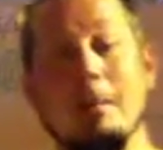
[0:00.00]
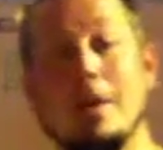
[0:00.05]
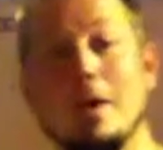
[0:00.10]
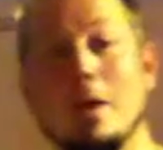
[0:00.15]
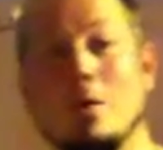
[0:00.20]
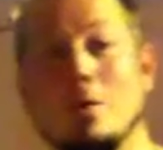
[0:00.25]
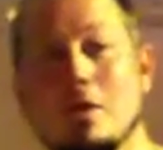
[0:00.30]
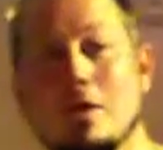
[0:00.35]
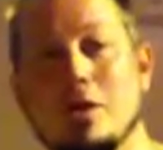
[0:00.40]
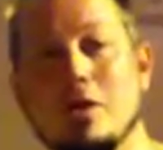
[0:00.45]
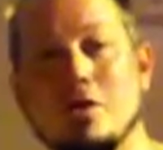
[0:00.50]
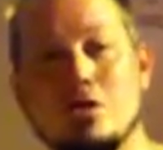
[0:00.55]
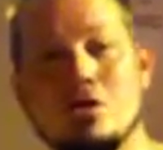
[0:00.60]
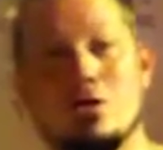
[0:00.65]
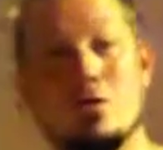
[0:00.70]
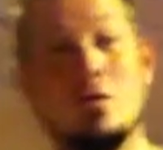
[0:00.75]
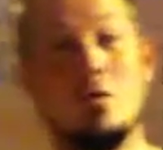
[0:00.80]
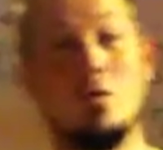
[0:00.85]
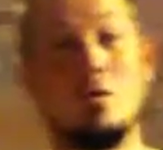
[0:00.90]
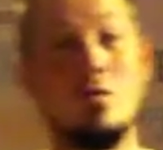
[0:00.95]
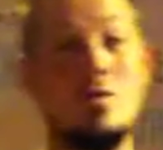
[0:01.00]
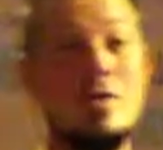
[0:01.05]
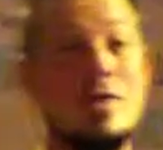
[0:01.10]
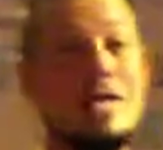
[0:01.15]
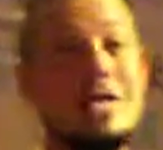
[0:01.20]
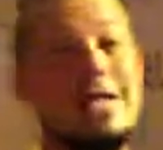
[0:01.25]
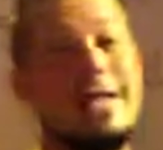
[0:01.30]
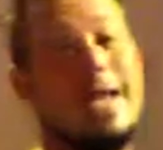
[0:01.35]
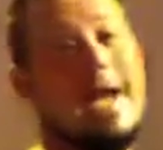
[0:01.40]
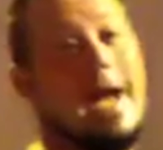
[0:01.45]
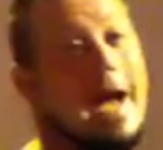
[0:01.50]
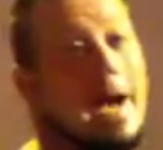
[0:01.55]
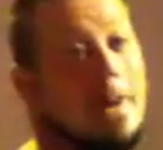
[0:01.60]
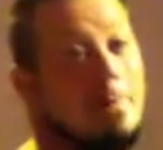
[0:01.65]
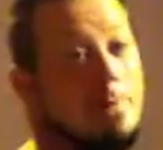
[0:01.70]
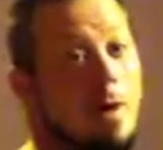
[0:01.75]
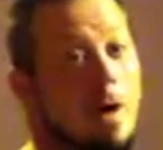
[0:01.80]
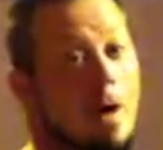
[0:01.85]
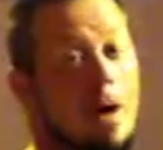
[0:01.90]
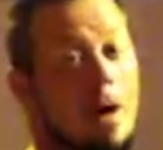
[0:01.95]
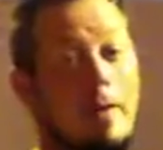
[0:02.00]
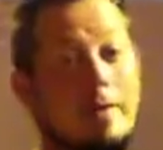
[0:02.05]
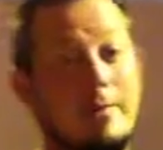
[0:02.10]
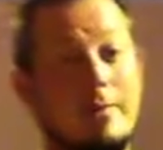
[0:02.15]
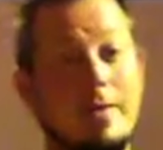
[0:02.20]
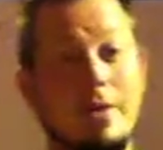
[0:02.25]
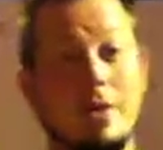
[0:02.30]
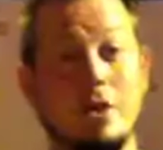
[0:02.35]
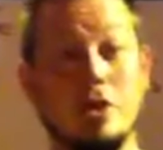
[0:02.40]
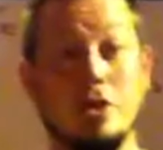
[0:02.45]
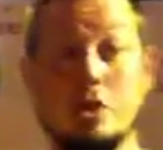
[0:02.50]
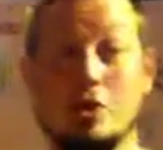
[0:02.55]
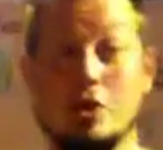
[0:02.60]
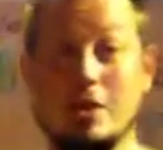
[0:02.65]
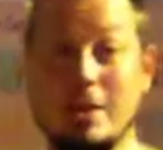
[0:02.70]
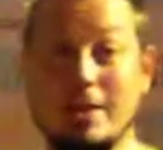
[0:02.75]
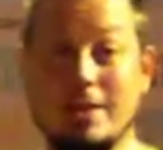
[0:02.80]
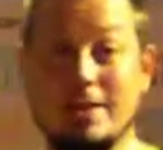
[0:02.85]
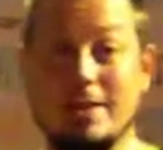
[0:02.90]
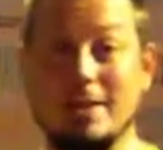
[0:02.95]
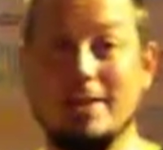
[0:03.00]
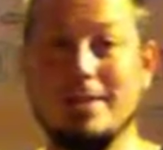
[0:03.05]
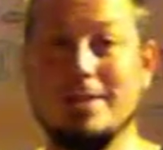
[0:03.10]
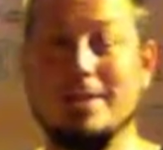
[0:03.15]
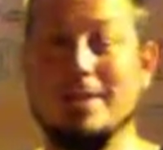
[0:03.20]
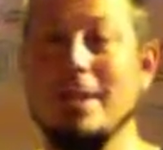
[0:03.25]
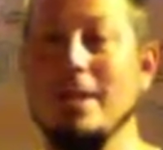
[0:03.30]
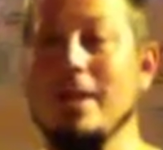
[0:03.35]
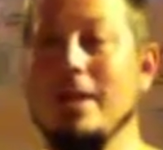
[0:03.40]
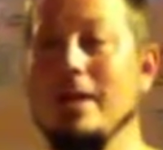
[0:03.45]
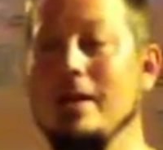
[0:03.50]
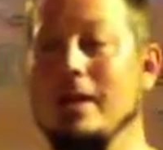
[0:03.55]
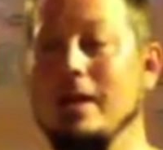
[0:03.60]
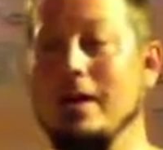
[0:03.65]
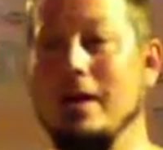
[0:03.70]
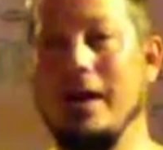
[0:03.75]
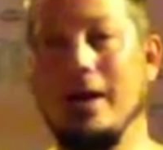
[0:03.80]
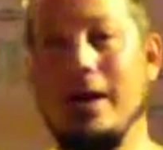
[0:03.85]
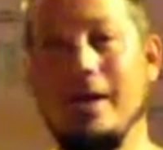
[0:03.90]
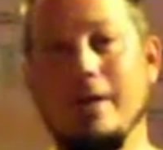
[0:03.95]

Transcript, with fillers: but I wanted to do a recap of Jesus uh,